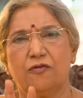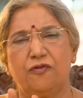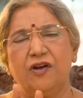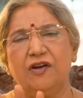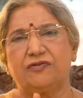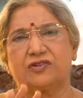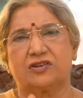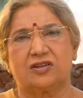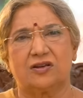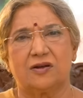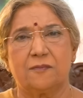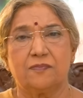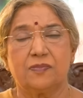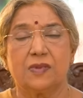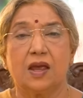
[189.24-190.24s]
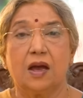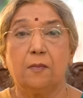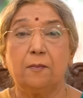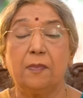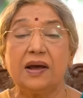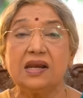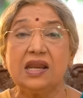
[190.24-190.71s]
Fifth,
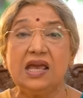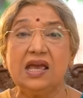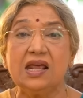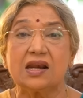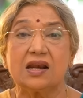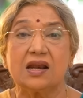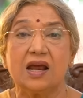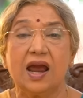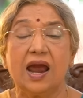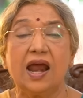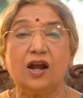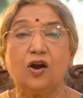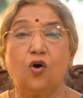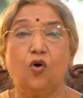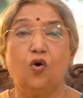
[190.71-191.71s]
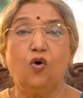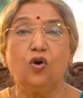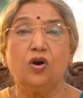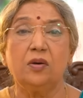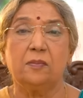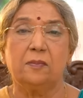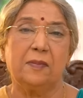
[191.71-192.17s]
paneer and
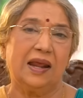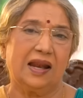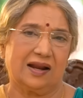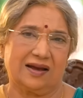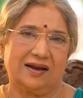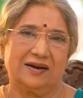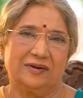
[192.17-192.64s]
whole milk.